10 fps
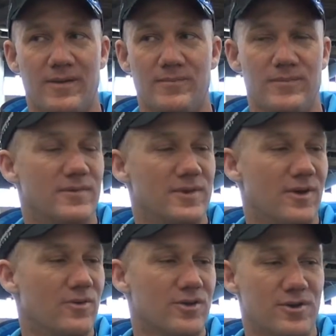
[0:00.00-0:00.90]
am you
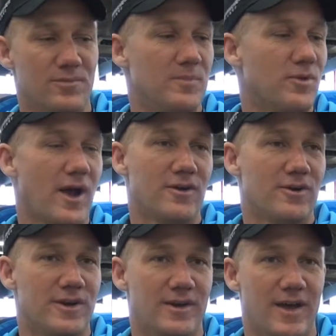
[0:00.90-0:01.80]
know couldn't be
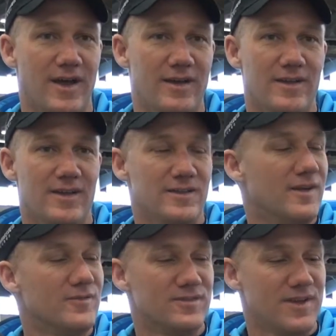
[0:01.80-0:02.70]
prouder, and uh,
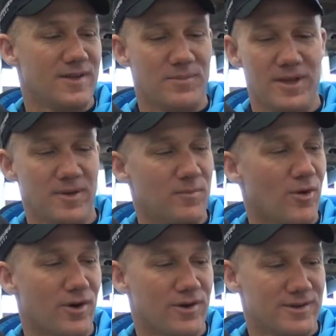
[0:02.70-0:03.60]
love to see him beat me
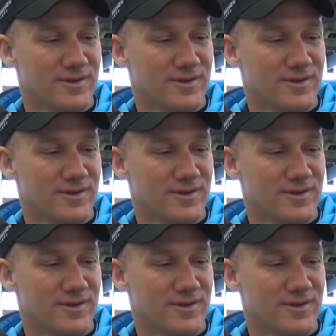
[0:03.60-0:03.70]
more.